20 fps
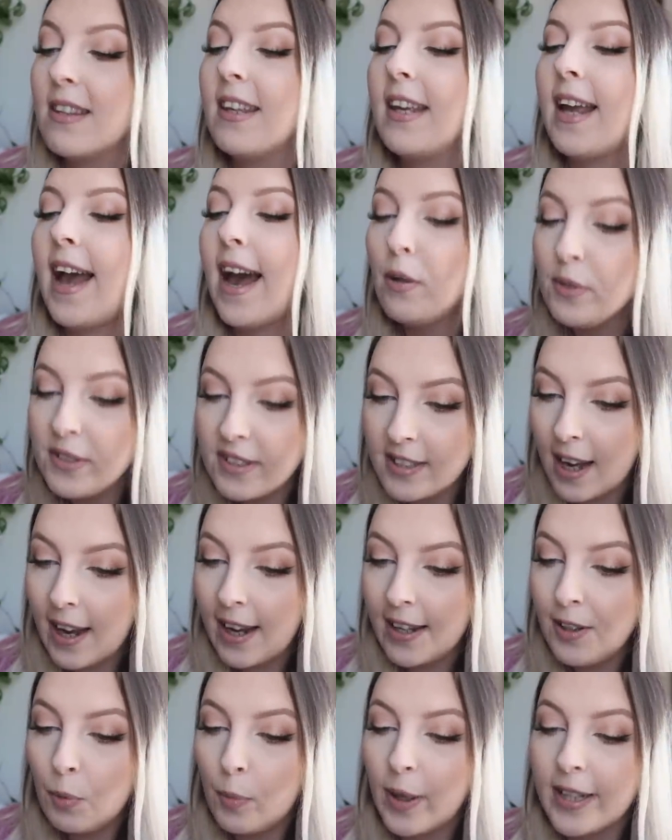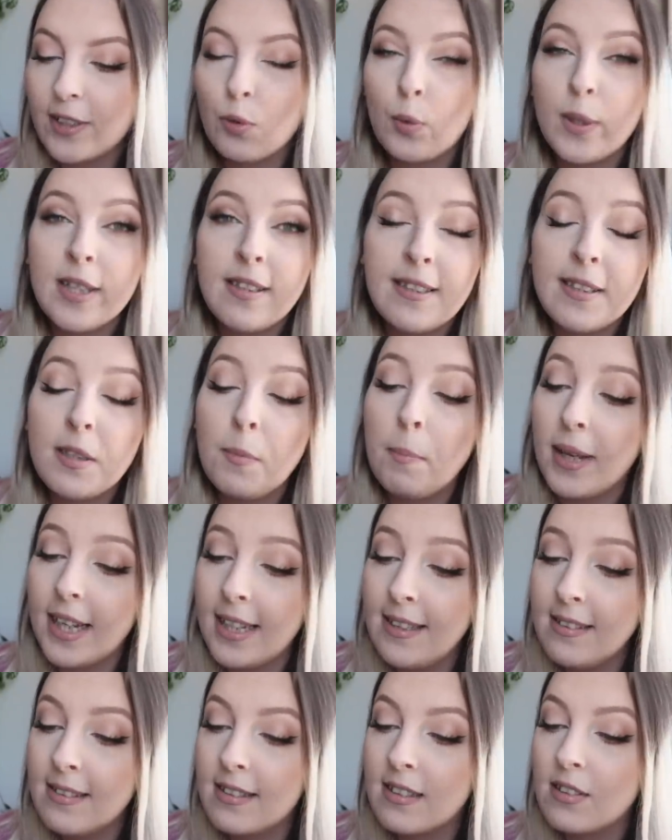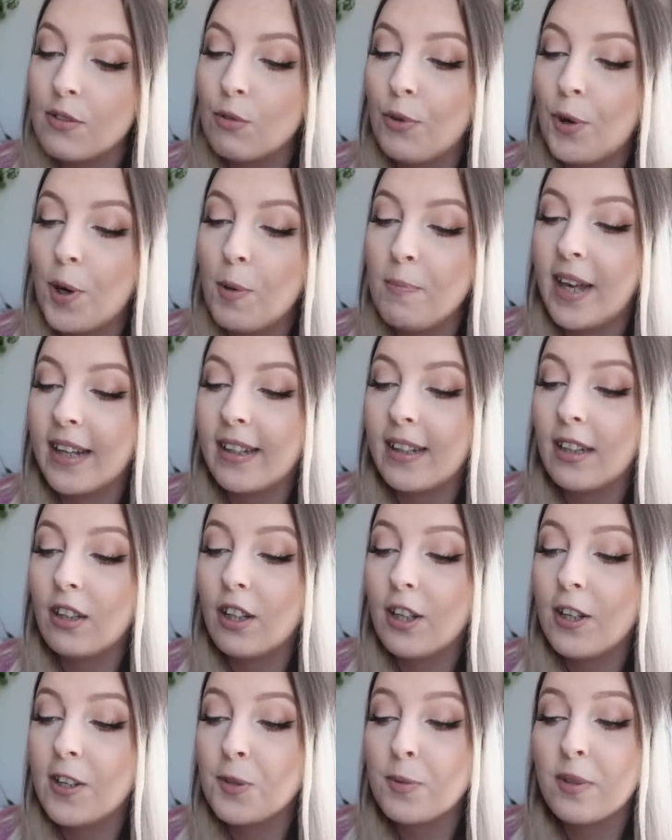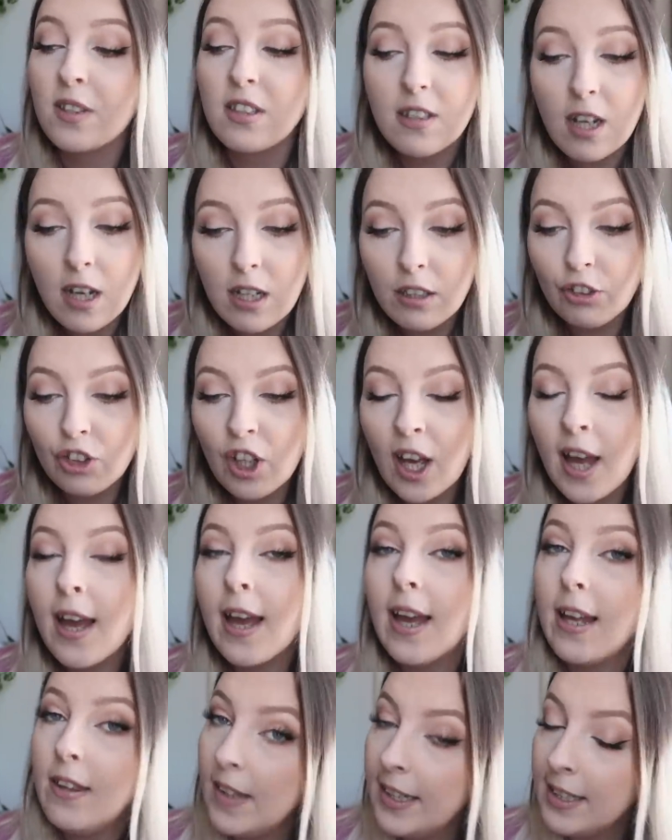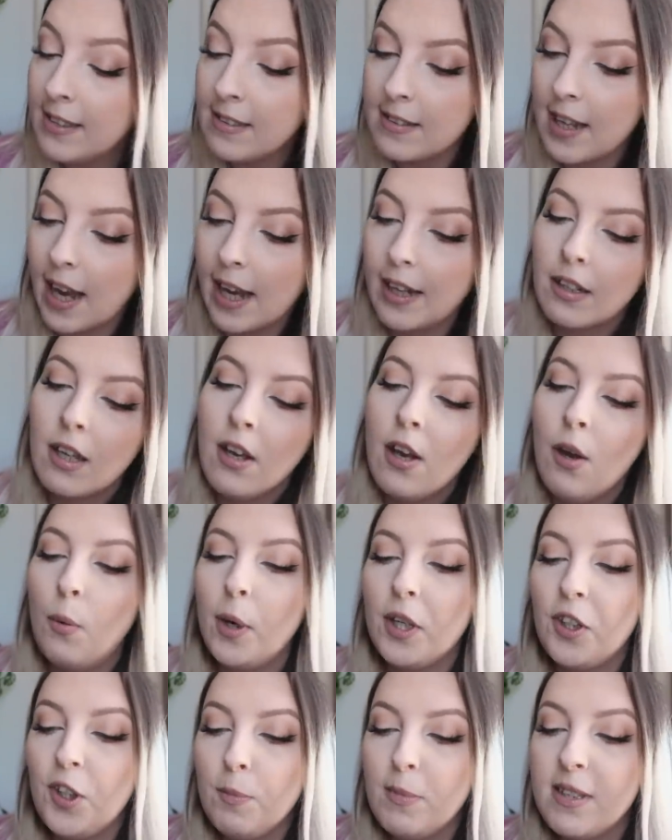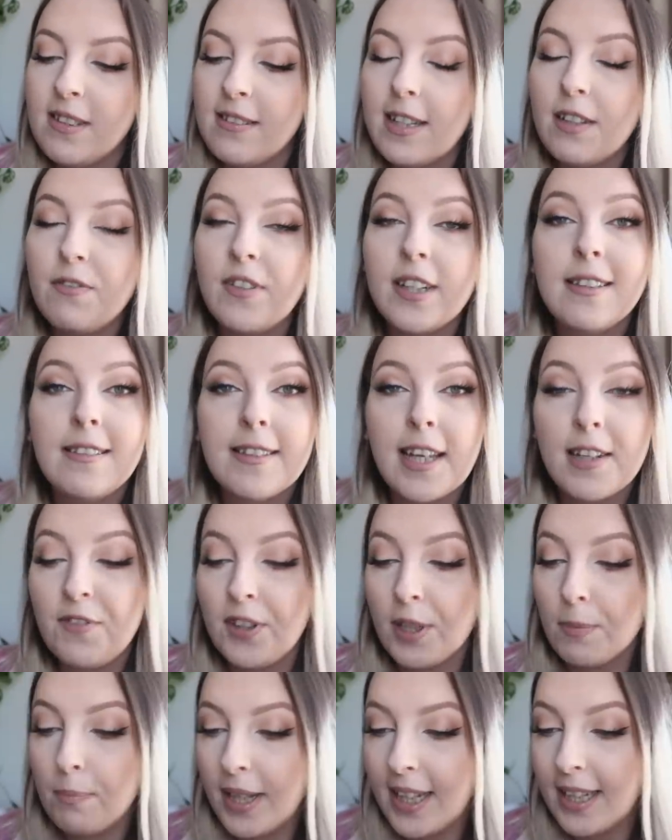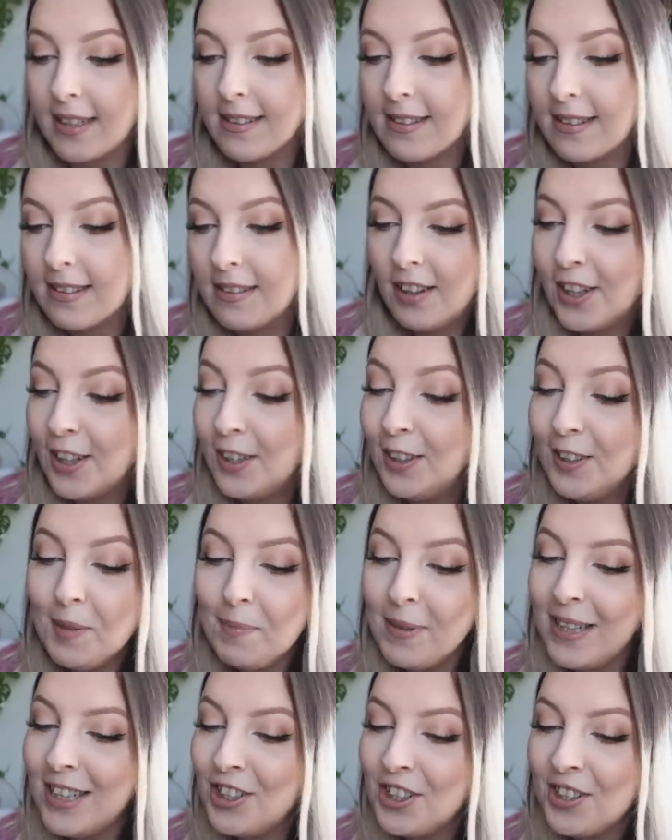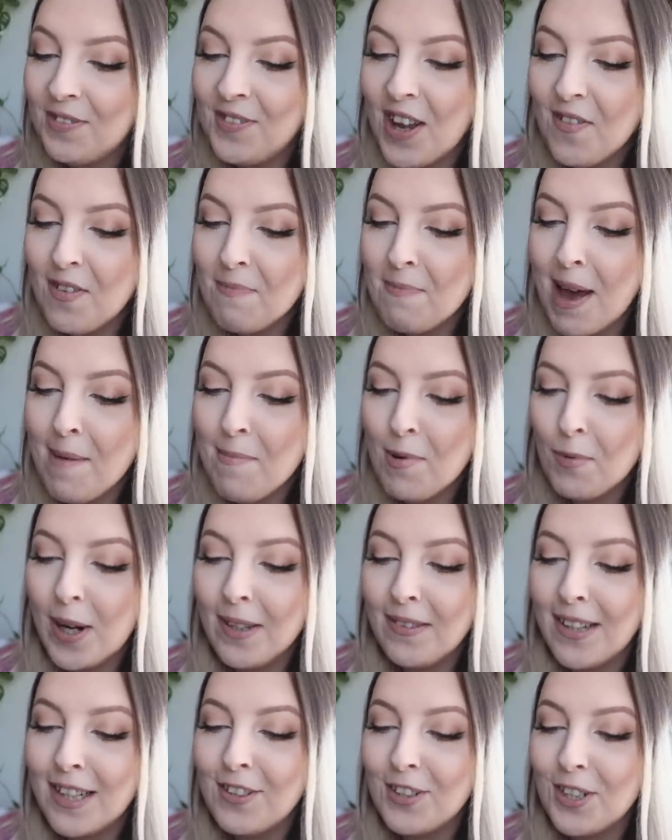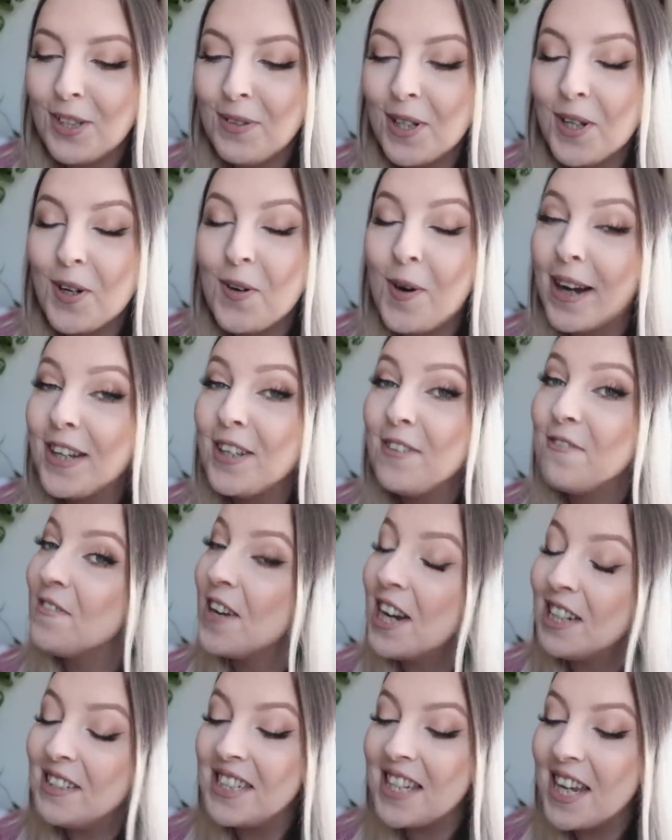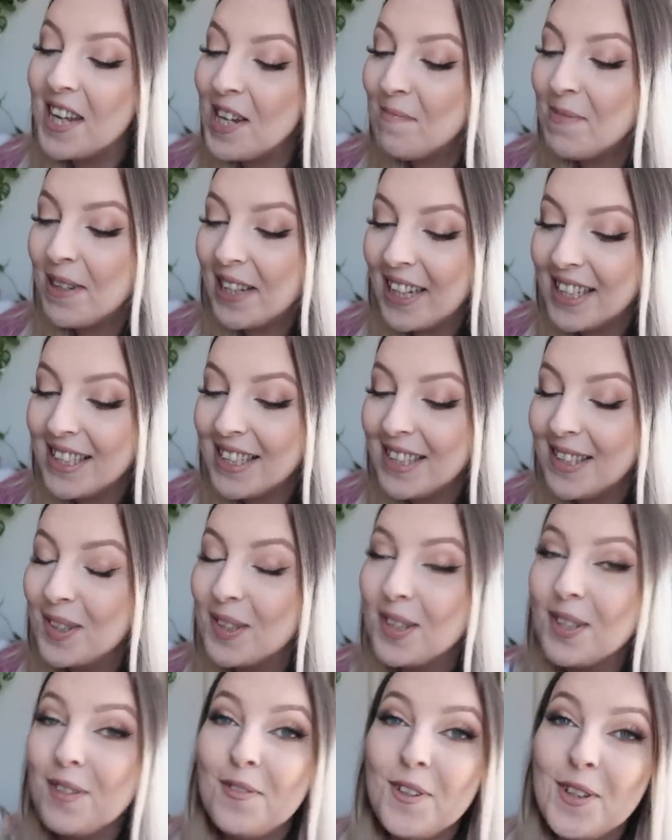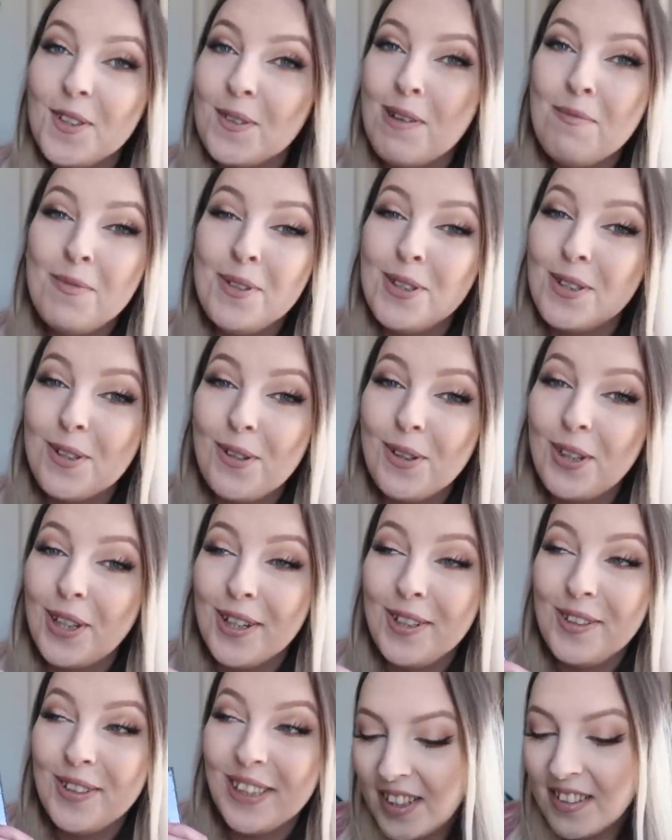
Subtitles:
The outside, where twisted beasts roam that can curse with a touch, and the inside, where humans live in safety and peace. The girl and the beast should have never met, but when they do, a quiet fairy tale begins. The first one was so cute.